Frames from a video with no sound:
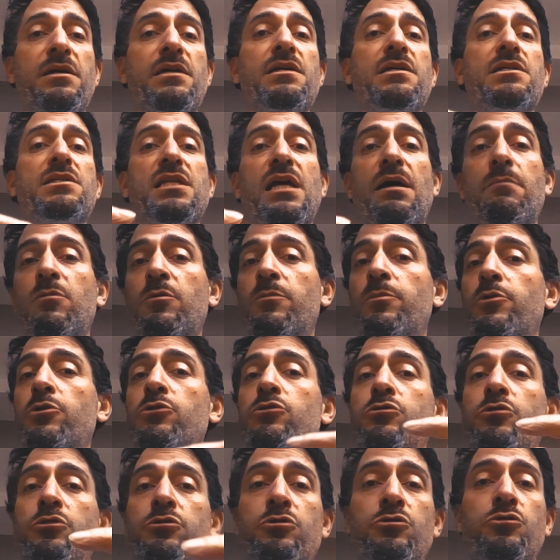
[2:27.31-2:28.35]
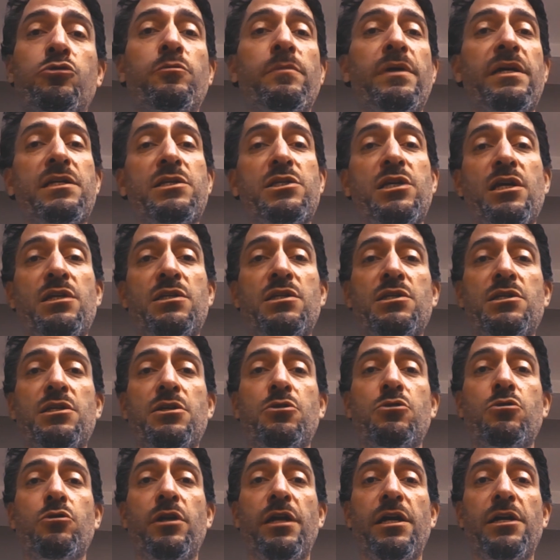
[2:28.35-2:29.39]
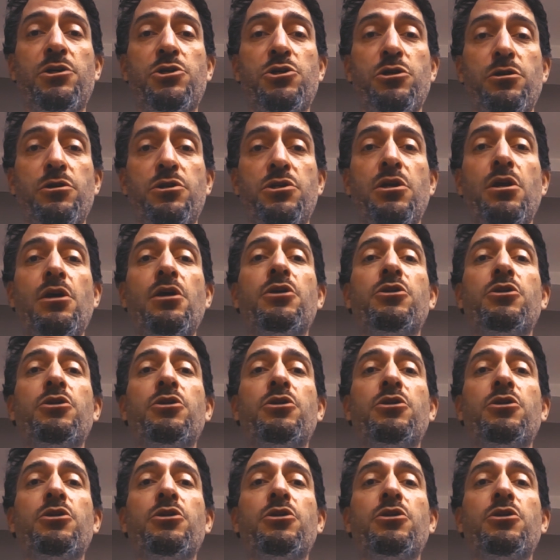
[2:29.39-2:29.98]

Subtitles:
some opportunity to make changes and corrections,